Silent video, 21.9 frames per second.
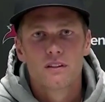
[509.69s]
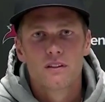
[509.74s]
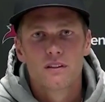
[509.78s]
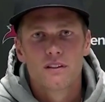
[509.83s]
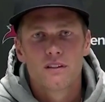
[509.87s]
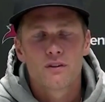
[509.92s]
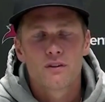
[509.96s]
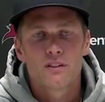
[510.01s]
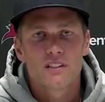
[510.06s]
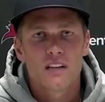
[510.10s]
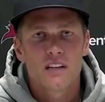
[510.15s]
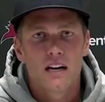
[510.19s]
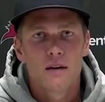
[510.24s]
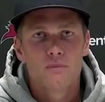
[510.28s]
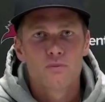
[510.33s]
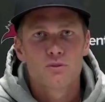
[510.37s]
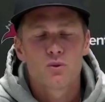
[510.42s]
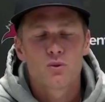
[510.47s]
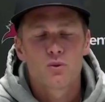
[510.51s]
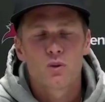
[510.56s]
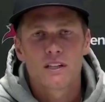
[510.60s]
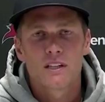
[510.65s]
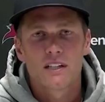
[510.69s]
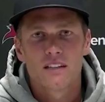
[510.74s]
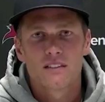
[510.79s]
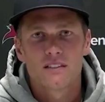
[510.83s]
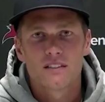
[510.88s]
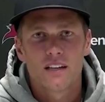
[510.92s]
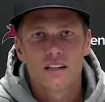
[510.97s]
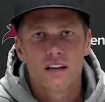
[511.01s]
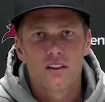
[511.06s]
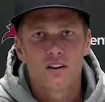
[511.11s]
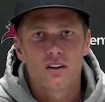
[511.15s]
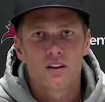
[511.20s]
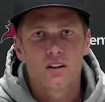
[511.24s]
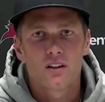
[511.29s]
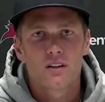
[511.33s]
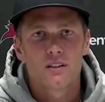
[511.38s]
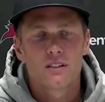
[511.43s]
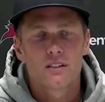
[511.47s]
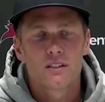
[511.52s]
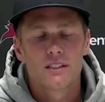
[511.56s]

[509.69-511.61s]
different times to work out together.